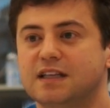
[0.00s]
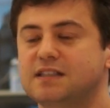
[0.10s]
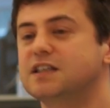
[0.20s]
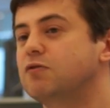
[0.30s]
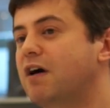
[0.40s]

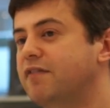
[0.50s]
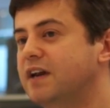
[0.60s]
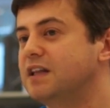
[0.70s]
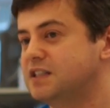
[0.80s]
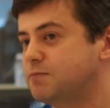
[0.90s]
This is a graph
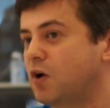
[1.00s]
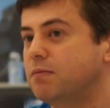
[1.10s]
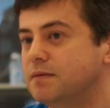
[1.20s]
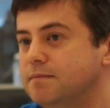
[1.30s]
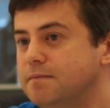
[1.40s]
analysis
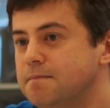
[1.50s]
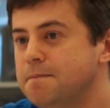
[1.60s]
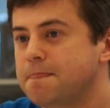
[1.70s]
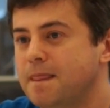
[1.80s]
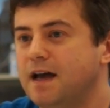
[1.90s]
problem.
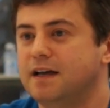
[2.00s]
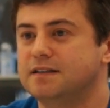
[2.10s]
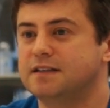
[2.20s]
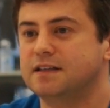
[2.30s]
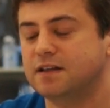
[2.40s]
Yeah.
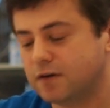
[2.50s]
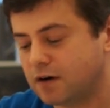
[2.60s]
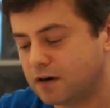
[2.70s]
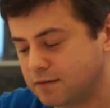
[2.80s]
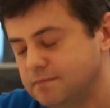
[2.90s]
And there
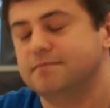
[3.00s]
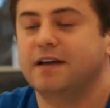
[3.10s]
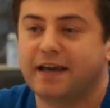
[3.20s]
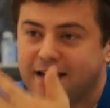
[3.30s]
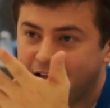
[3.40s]
are,
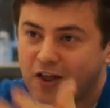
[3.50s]
again,